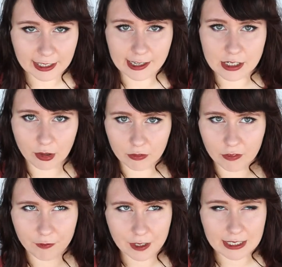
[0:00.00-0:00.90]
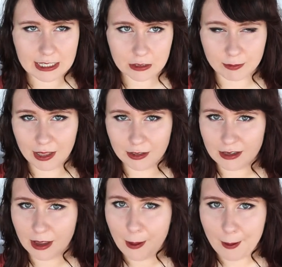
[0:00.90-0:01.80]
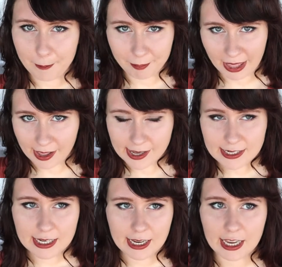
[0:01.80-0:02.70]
Like, I don't think it smells bad,